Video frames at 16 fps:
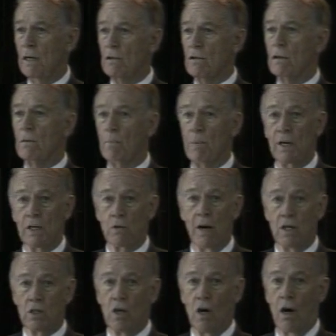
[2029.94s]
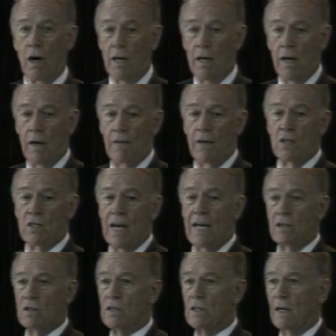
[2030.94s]
the picture I saw. This
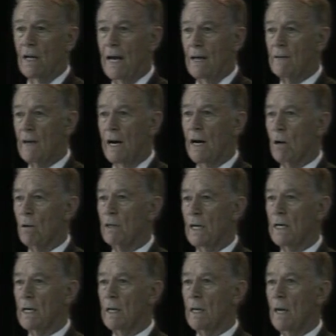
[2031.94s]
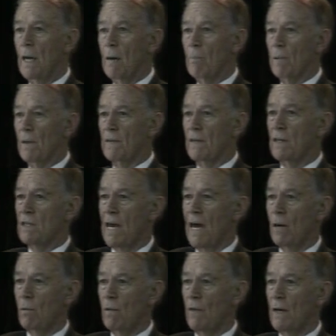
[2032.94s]
hand still had the heroin in it, but this
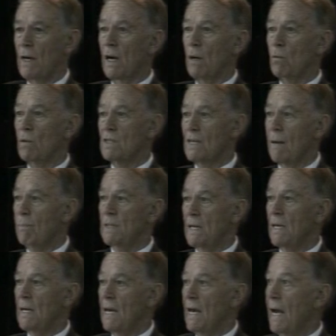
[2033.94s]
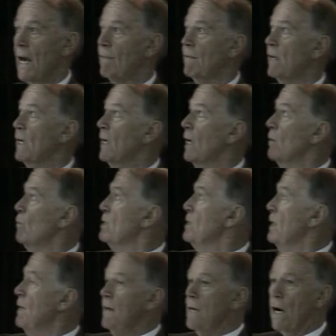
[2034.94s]
hand with the gun was empty. And the gun was
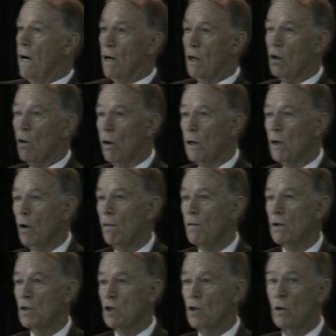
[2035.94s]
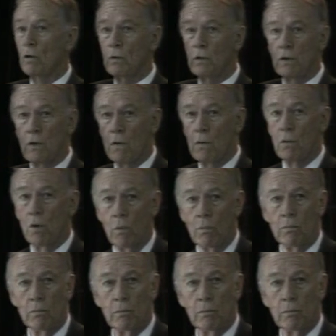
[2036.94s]
in the air going over his shoulder into the room.